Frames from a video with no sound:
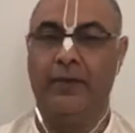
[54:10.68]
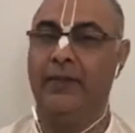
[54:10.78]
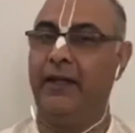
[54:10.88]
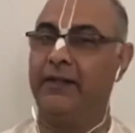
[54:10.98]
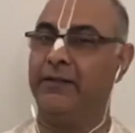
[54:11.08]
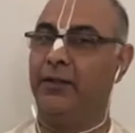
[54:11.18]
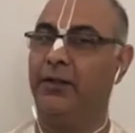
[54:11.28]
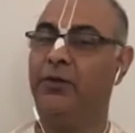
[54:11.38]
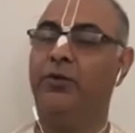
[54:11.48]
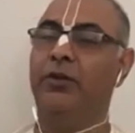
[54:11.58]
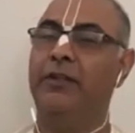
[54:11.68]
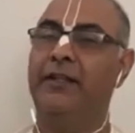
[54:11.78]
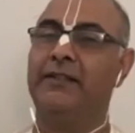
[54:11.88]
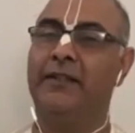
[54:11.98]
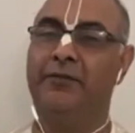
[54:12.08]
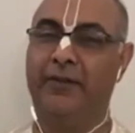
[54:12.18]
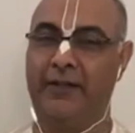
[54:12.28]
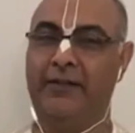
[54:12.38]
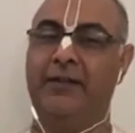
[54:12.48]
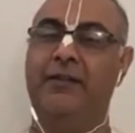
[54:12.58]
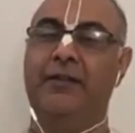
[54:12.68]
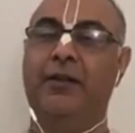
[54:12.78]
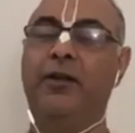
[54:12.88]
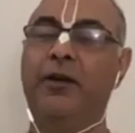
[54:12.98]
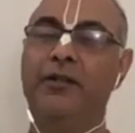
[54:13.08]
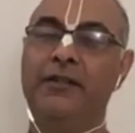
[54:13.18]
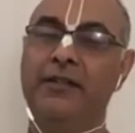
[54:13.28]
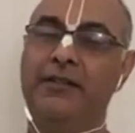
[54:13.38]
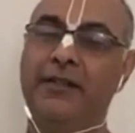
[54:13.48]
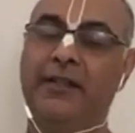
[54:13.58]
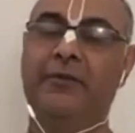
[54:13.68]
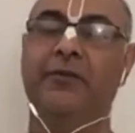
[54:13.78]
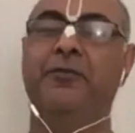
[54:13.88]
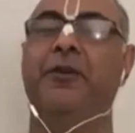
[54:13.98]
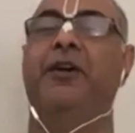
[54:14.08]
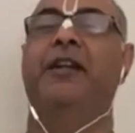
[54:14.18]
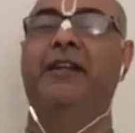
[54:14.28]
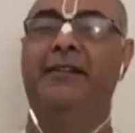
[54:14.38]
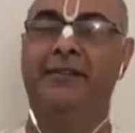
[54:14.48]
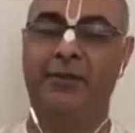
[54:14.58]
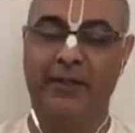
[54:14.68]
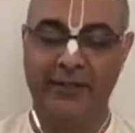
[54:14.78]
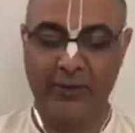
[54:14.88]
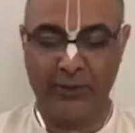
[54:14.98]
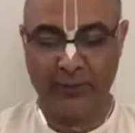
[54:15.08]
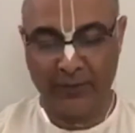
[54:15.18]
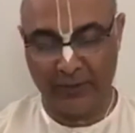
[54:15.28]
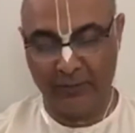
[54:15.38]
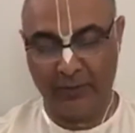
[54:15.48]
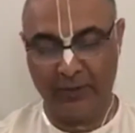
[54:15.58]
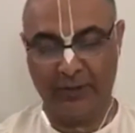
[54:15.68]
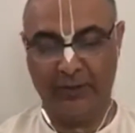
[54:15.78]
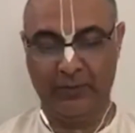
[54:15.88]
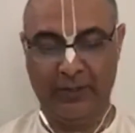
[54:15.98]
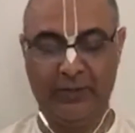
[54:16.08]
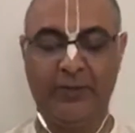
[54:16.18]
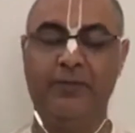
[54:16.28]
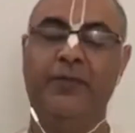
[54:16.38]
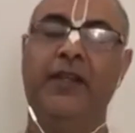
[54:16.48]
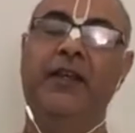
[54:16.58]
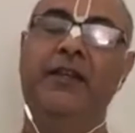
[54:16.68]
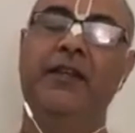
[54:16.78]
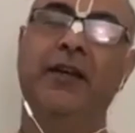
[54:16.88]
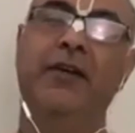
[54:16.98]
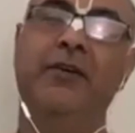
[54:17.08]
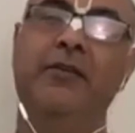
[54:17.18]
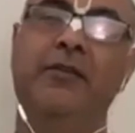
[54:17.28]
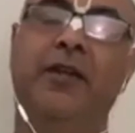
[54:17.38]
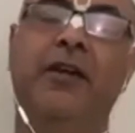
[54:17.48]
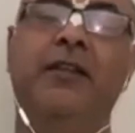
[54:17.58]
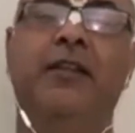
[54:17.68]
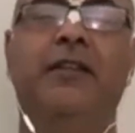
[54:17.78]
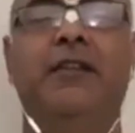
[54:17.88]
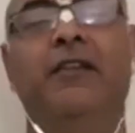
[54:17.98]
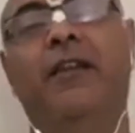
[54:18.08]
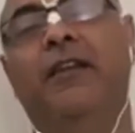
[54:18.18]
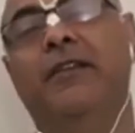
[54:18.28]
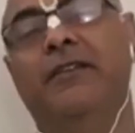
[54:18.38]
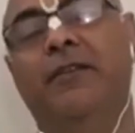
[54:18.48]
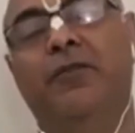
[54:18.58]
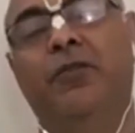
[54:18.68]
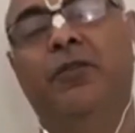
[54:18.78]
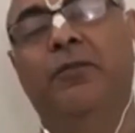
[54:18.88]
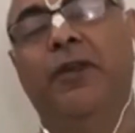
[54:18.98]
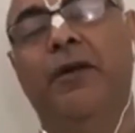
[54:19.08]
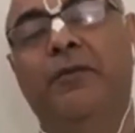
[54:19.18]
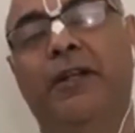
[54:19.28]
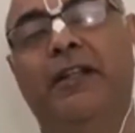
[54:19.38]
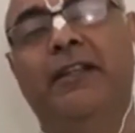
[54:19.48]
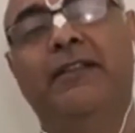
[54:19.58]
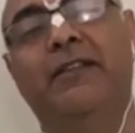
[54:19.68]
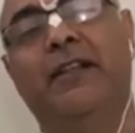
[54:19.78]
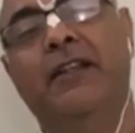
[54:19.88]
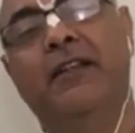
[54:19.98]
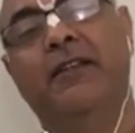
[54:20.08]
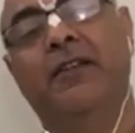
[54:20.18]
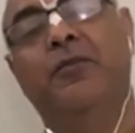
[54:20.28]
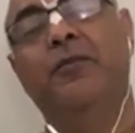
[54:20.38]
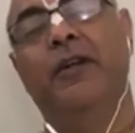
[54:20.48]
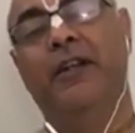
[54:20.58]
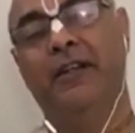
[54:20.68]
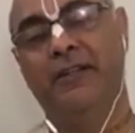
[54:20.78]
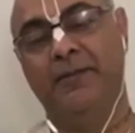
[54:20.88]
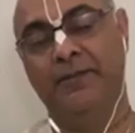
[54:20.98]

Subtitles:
That's not the goal, that's the effect. The cause is love of Godhead. So that's also very important to make sure. Now, Lord Dattatreya is Avdut Brahman, he is telling Raghu Maharaj